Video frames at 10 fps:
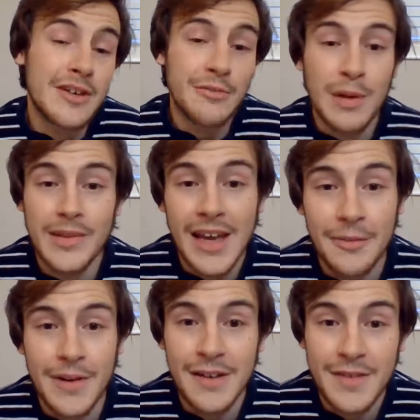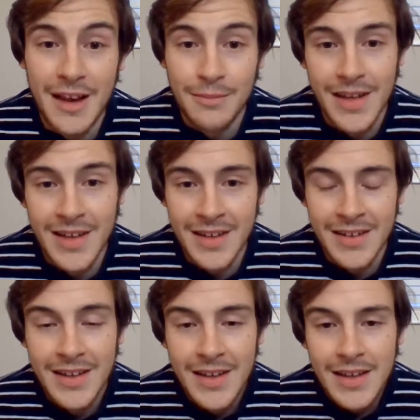I remember that right off top of my
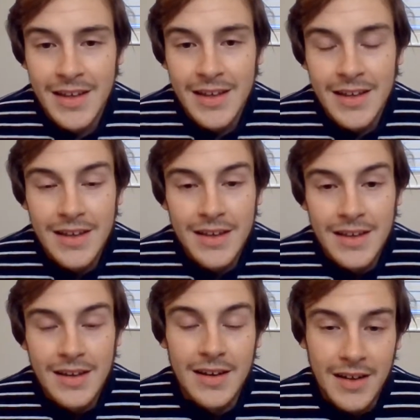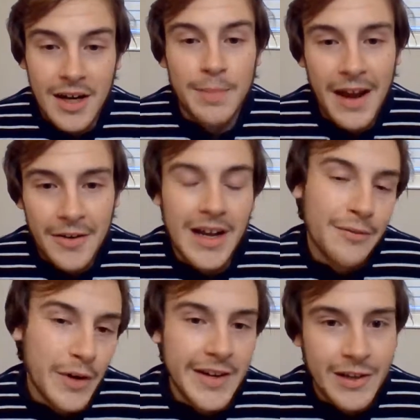head. A car powered
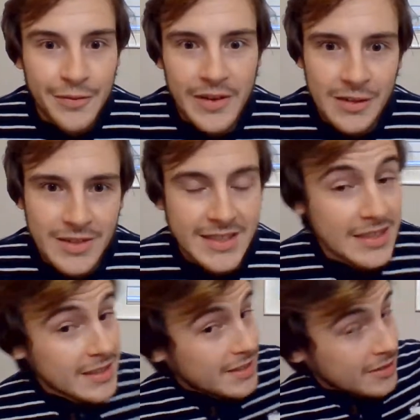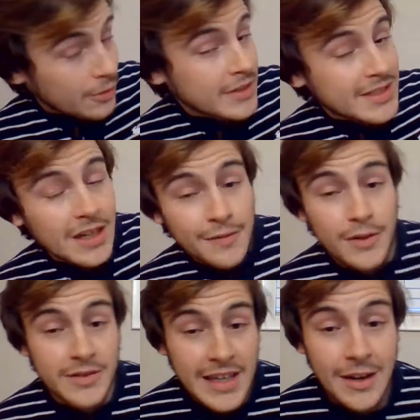off radio frequencies, or the cell
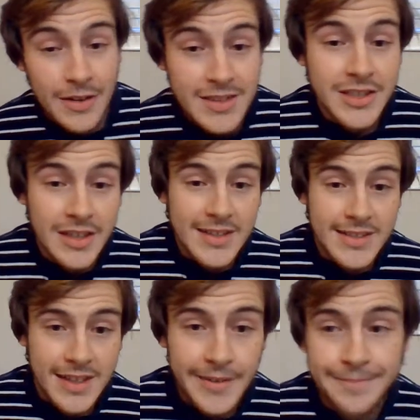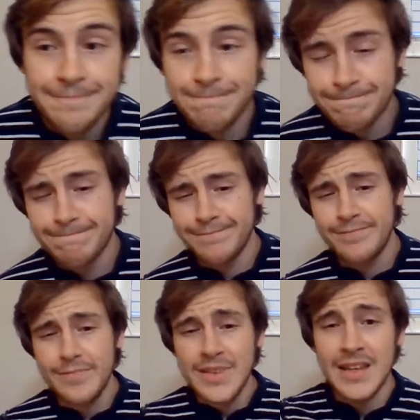phone towers, should I say.
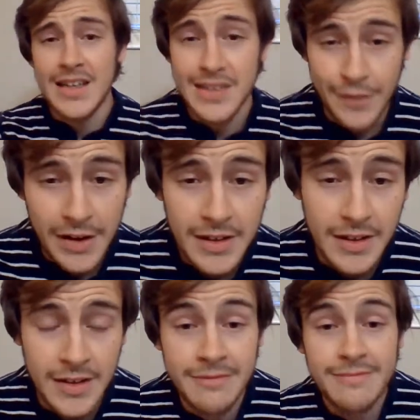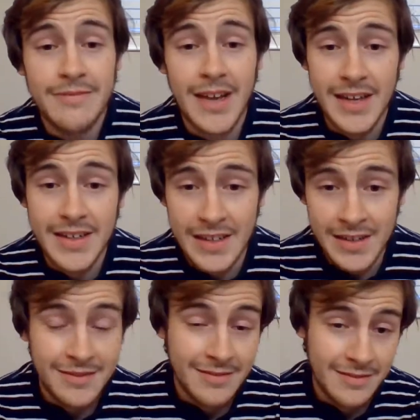And that's a very good
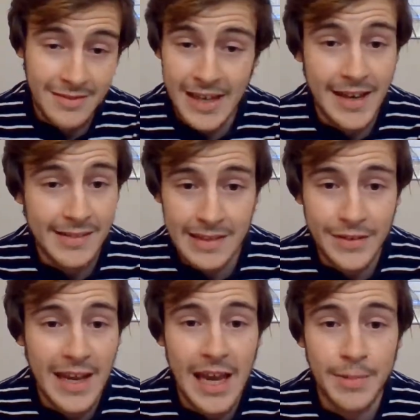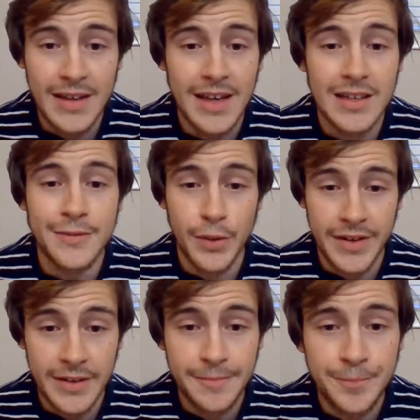idea. The guy's living happy in
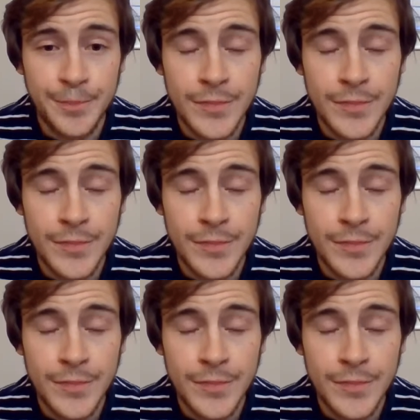California.